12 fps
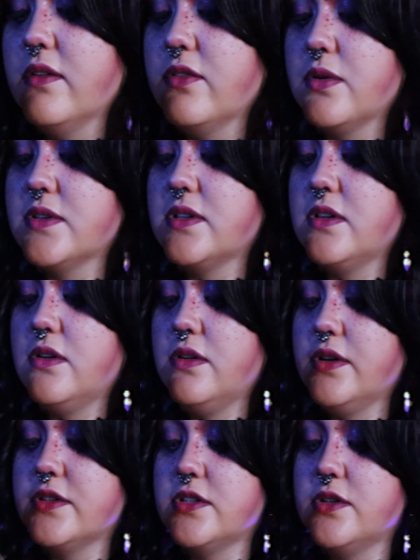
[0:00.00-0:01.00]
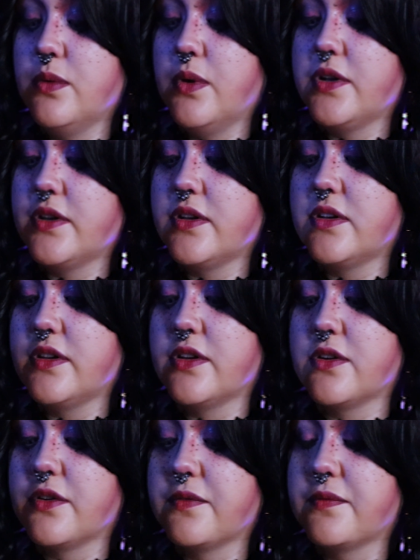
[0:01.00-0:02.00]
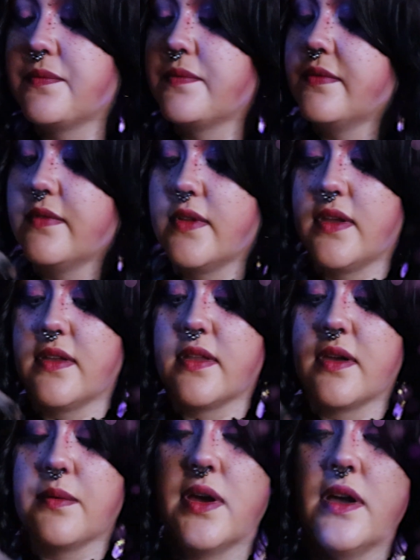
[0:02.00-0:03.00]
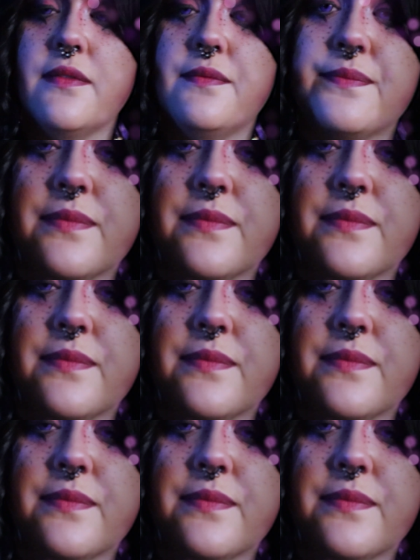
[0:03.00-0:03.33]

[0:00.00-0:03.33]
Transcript: for as long as you want it to. There we are.